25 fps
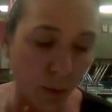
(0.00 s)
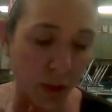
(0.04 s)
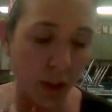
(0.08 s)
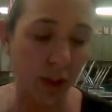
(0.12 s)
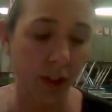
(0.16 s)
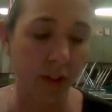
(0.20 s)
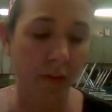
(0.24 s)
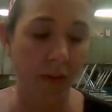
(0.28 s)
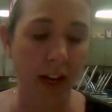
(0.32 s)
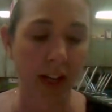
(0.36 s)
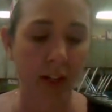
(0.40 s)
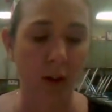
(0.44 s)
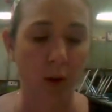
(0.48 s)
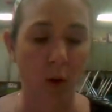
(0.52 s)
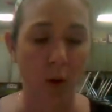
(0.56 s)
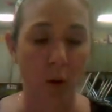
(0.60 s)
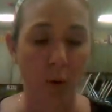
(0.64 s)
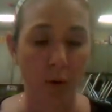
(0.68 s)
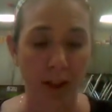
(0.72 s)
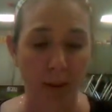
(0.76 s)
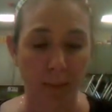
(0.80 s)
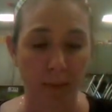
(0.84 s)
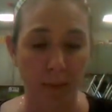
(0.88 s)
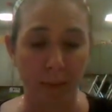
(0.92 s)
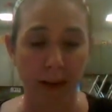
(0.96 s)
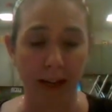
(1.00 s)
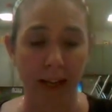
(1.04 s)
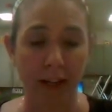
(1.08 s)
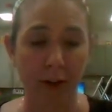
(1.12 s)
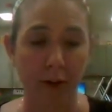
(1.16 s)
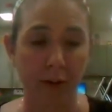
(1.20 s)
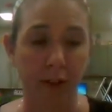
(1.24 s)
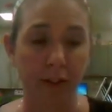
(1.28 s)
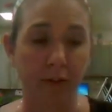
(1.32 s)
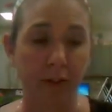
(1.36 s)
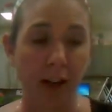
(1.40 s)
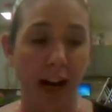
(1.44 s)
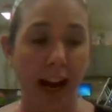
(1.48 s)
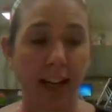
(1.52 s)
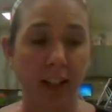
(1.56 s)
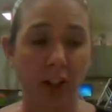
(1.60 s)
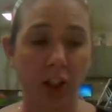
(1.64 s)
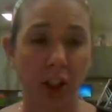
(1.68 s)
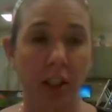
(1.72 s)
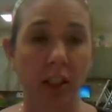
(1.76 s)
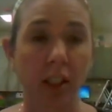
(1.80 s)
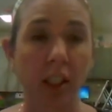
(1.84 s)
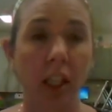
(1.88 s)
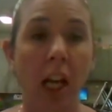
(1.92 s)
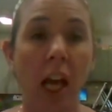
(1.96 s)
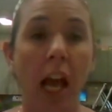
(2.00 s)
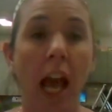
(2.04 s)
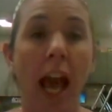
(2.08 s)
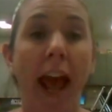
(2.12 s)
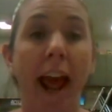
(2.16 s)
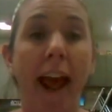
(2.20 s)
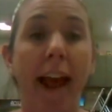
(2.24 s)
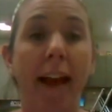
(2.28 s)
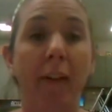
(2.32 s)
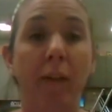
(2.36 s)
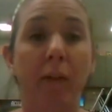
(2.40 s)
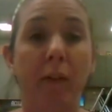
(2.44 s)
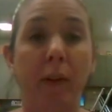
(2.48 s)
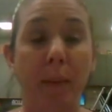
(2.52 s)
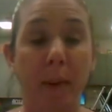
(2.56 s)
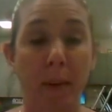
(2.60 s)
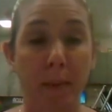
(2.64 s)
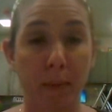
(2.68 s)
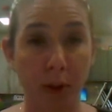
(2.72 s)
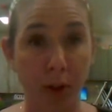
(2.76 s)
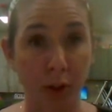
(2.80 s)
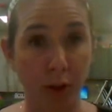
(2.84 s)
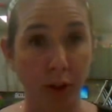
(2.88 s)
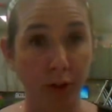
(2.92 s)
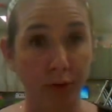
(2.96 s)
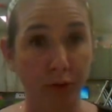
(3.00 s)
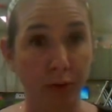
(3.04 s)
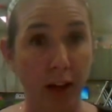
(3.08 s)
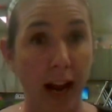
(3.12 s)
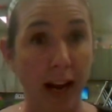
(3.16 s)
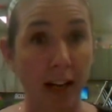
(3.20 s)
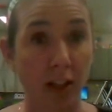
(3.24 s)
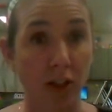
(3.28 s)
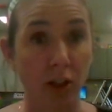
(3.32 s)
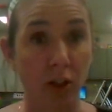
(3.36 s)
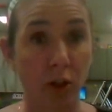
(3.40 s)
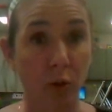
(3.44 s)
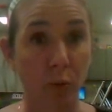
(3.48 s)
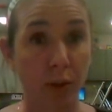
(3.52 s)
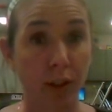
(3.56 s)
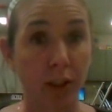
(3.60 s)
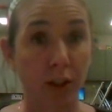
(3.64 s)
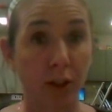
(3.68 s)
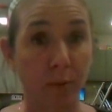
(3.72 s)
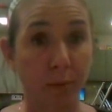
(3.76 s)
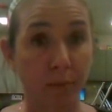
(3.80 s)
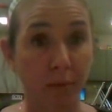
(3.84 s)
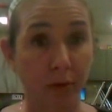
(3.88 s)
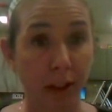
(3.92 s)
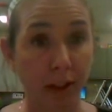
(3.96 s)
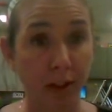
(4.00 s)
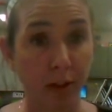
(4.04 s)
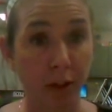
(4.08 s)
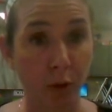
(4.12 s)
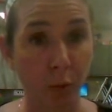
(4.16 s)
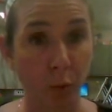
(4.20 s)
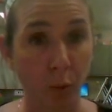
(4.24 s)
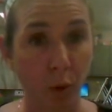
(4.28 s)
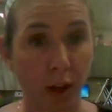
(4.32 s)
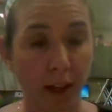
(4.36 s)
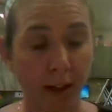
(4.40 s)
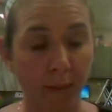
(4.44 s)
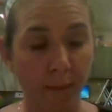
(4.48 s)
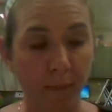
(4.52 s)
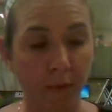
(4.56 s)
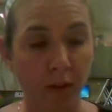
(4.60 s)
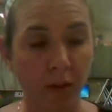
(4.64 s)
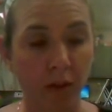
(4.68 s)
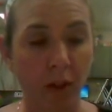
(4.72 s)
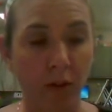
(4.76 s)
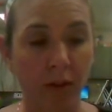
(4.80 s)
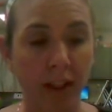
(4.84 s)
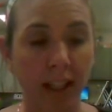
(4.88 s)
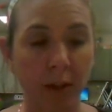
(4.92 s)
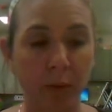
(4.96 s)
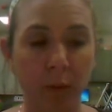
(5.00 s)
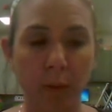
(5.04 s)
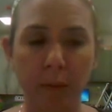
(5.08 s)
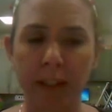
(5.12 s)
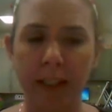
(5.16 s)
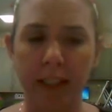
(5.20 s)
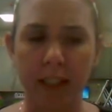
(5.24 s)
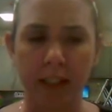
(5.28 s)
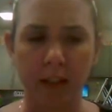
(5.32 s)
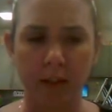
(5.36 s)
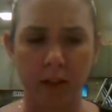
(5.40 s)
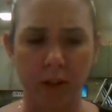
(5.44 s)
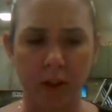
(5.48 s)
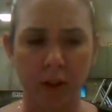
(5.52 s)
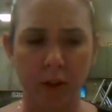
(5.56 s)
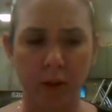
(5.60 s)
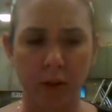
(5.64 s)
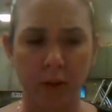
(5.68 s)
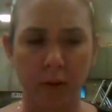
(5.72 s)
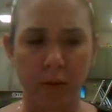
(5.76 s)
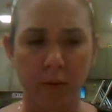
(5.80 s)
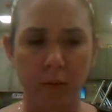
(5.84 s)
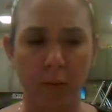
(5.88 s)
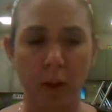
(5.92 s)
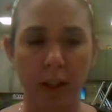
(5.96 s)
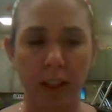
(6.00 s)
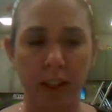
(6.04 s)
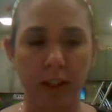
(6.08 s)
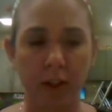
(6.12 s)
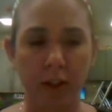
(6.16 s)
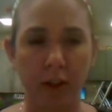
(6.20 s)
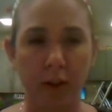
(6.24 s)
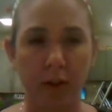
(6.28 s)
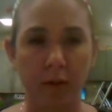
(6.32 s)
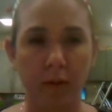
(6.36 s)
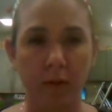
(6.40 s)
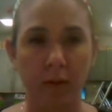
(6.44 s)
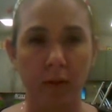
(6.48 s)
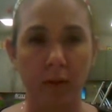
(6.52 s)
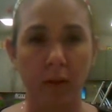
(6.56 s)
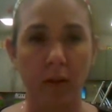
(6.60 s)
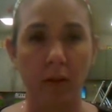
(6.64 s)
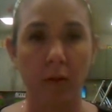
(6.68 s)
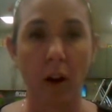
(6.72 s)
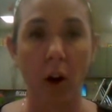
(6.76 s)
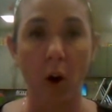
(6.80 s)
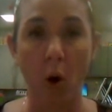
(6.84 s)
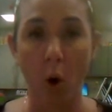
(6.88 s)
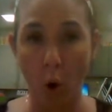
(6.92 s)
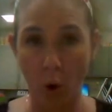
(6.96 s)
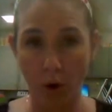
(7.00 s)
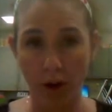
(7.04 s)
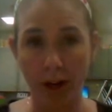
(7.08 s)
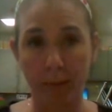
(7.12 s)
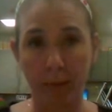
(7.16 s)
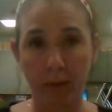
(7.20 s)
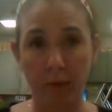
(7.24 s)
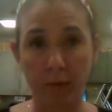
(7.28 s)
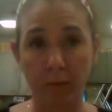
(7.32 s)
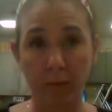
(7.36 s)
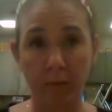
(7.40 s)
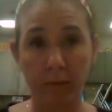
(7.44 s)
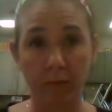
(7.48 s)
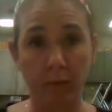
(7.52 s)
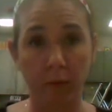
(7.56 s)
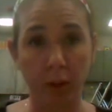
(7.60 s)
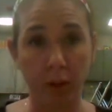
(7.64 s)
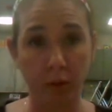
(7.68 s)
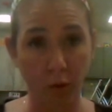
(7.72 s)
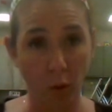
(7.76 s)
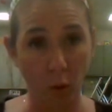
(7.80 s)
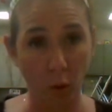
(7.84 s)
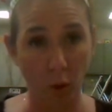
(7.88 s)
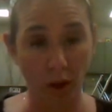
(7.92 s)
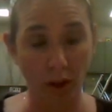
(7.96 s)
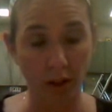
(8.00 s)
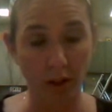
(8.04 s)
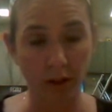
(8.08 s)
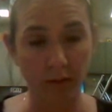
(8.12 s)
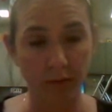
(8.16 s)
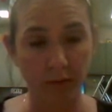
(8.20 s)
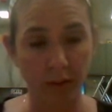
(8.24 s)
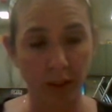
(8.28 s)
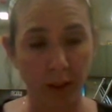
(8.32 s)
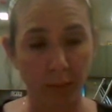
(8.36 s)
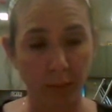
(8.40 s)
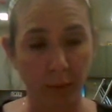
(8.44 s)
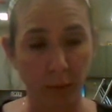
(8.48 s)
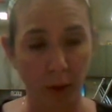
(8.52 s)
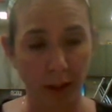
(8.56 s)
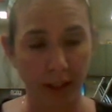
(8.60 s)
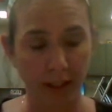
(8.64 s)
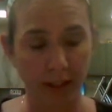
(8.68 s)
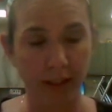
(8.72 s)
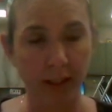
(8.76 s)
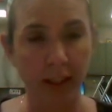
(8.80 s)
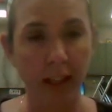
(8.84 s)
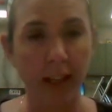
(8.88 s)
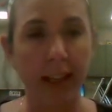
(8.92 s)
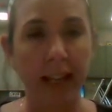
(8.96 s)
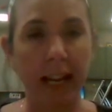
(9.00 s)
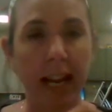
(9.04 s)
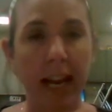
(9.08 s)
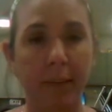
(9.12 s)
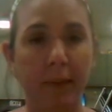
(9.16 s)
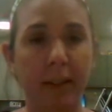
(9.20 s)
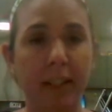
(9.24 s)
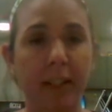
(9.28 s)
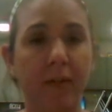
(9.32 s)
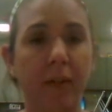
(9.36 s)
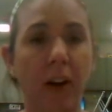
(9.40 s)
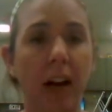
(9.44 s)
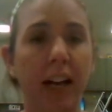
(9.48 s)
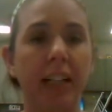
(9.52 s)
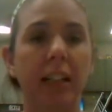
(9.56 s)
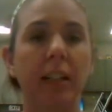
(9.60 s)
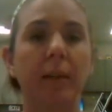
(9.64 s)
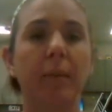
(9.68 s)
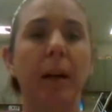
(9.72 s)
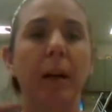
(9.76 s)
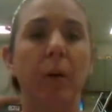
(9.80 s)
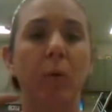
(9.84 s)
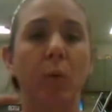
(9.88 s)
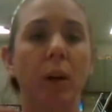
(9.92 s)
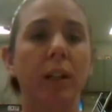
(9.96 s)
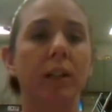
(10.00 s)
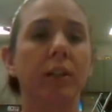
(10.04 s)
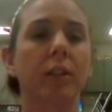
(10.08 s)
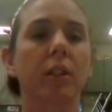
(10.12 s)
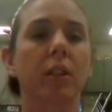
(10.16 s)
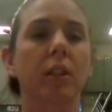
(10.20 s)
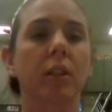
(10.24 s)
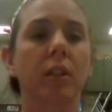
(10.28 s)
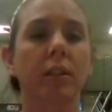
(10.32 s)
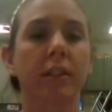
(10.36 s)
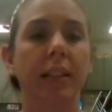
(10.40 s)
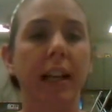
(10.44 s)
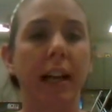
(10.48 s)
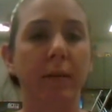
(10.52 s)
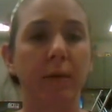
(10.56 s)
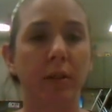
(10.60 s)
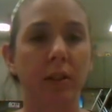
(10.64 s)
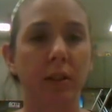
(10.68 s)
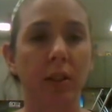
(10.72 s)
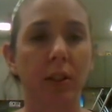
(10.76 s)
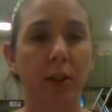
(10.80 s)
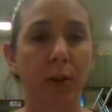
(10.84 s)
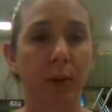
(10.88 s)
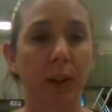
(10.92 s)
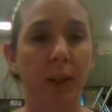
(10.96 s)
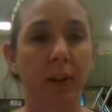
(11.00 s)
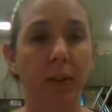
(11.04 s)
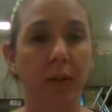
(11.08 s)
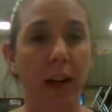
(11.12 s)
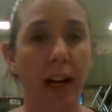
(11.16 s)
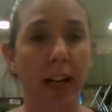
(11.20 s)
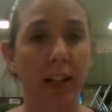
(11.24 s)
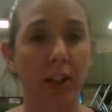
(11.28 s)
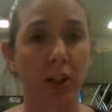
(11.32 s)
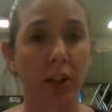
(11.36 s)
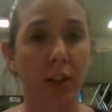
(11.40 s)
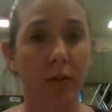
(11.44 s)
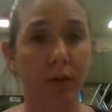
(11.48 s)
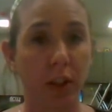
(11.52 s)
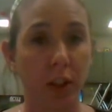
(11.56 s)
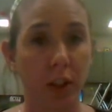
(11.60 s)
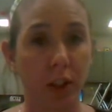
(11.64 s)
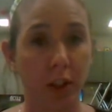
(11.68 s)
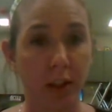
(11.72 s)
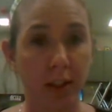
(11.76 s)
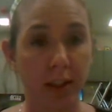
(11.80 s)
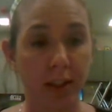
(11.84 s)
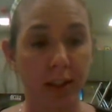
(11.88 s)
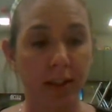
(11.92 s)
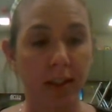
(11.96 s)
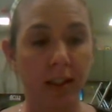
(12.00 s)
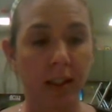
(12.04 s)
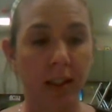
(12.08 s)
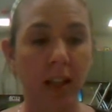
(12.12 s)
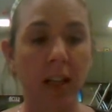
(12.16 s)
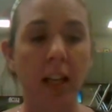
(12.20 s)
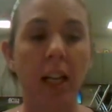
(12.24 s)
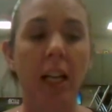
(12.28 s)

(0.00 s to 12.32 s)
when you divide a whole number by a unit fraction. Remember, unit fractions when the numerator is 1. So that's what we did in 1 and 2. A whole number was 4 for number 1, and we divided it by 1/3. That was a unit fraction of thirds.